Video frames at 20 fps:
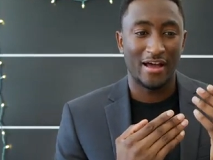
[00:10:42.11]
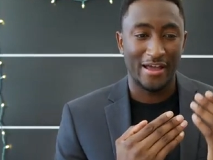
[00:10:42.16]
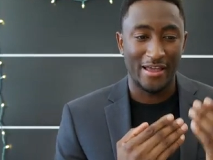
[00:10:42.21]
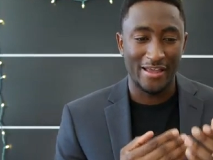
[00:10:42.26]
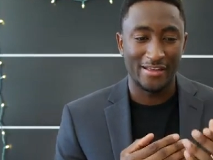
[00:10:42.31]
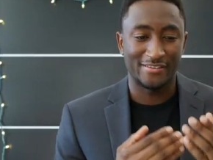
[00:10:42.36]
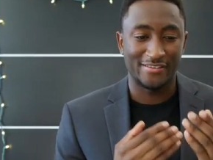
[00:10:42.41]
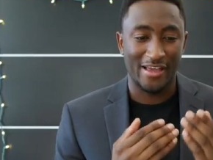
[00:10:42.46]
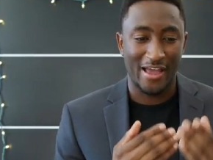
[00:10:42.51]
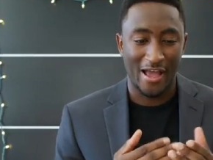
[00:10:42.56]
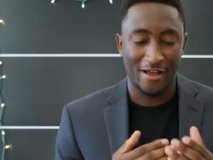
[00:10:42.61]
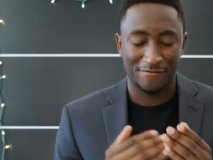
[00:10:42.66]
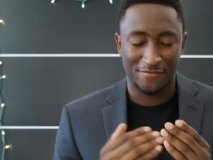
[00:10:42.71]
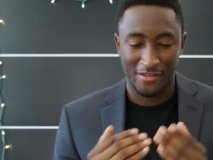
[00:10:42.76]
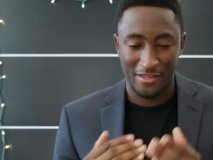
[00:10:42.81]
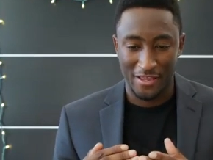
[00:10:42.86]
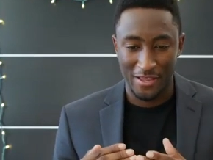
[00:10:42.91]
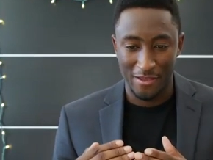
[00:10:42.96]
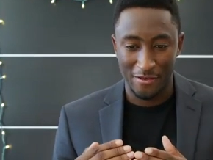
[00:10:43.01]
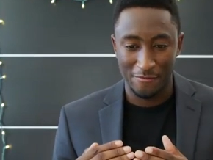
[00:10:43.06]
I hate to have
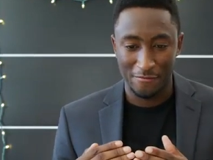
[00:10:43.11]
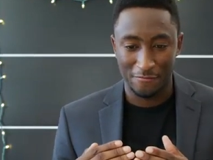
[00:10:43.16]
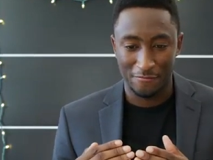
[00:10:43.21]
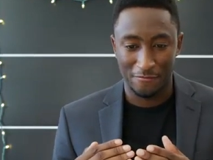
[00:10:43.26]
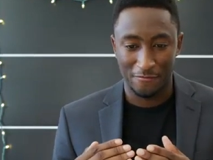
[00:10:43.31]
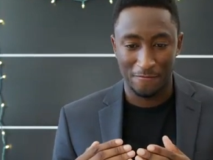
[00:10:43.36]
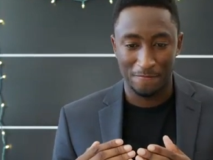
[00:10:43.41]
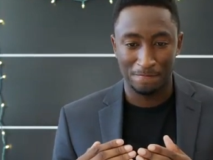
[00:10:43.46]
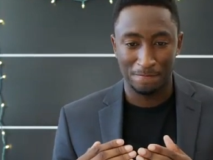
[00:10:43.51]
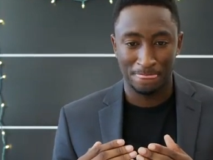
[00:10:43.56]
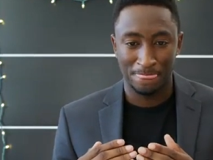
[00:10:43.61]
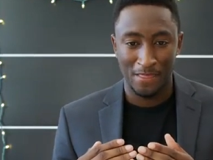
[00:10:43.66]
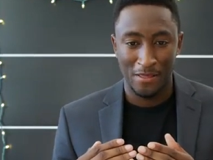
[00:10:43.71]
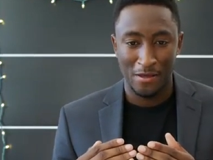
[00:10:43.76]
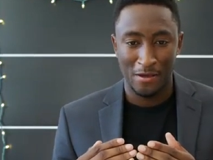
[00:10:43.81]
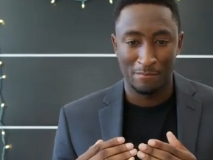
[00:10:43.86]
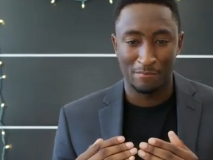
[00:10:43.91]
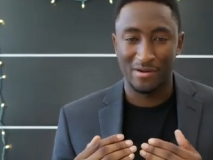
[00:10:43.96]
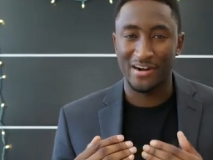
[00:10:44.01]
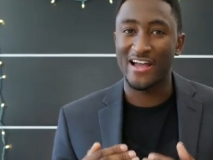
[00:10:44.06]
to give,
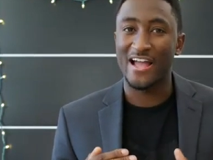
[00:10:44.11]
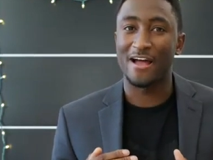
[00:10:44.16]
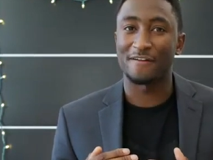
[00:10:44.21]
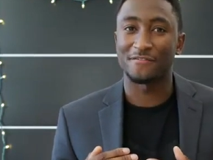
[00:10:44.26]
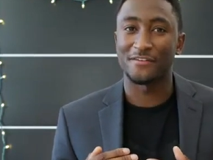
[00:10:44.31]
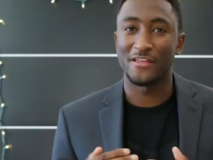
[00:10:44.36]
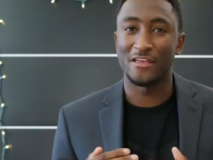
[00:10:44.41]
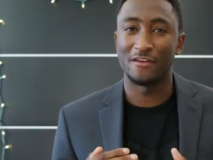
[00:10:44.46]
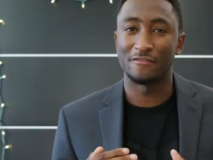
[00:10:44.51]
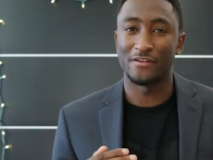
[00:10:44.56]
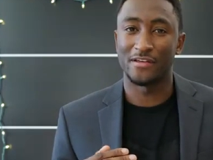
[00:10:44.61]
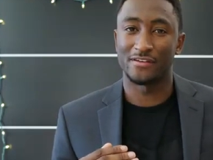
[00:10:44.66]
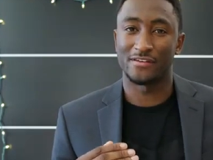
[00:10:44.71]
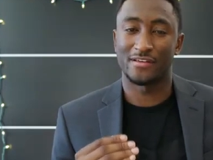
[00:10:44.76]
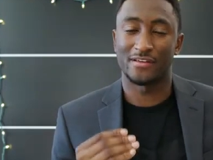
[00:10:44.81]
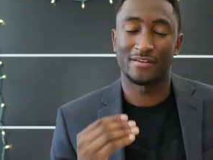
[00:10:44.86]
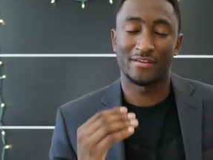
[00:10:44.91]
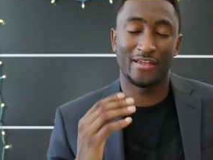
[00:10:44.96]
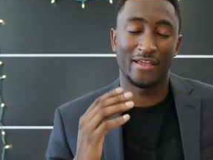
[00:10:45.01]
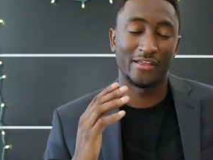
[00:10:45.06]
but I have to give
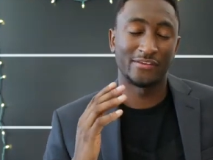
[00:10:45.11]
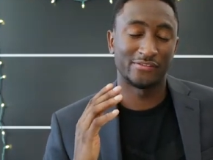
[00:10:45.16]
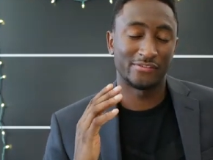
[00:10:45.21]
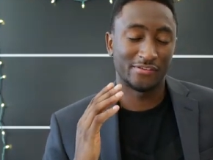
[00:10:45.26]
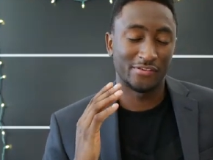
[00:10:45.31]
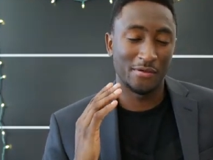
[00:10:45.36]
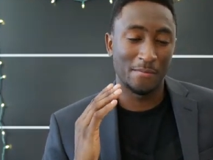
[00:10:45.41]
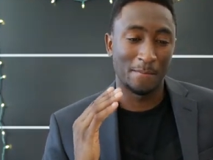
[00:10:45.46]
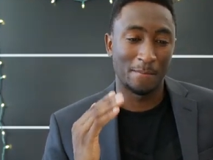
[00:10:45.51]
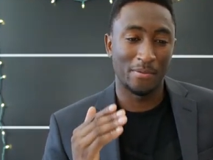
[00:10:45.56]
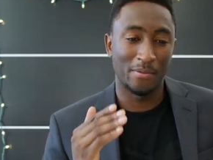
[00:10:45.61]
it. It's the